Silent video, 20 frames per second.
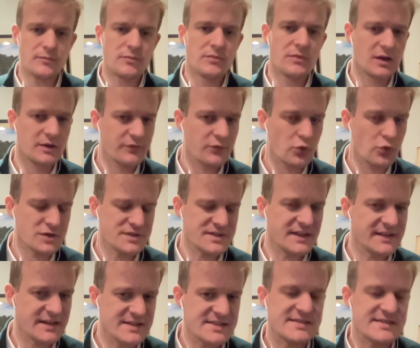And of course,
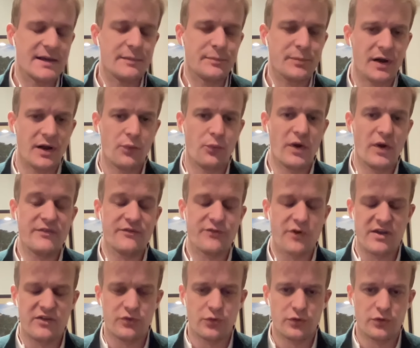they did stand by, wait
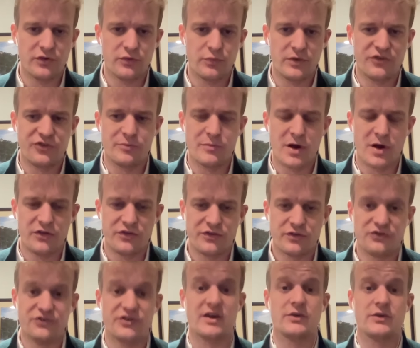for his orders, which emerged
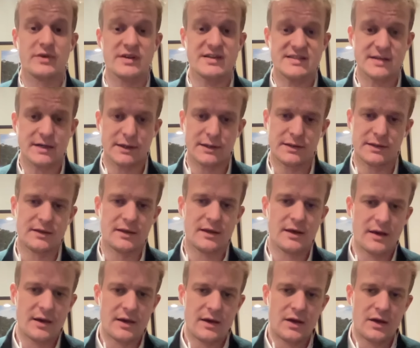on January 6th,
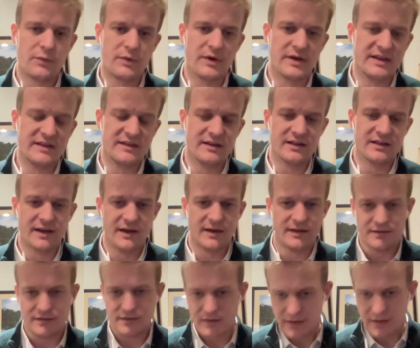when he
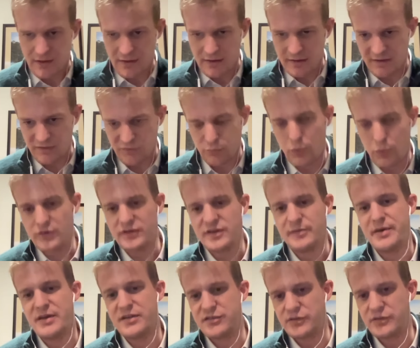declared, let's walk to
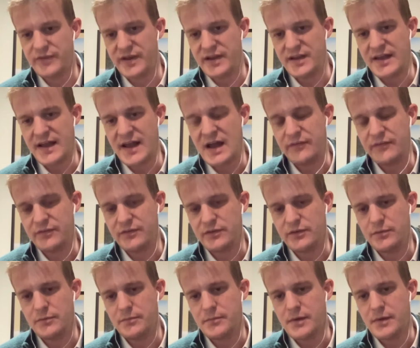Pennsylvania
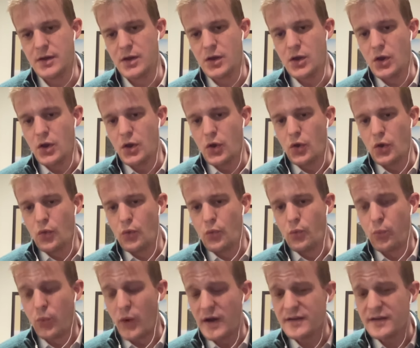Avenue.
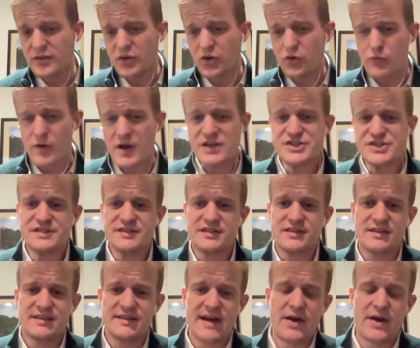One correction
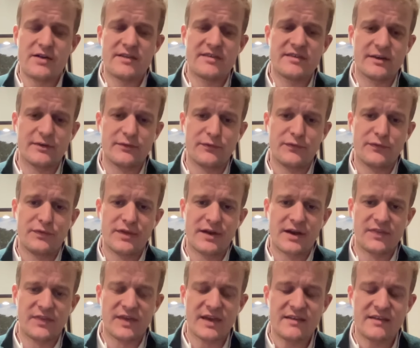to the narrative that
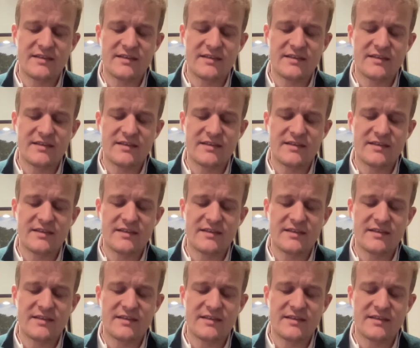I think is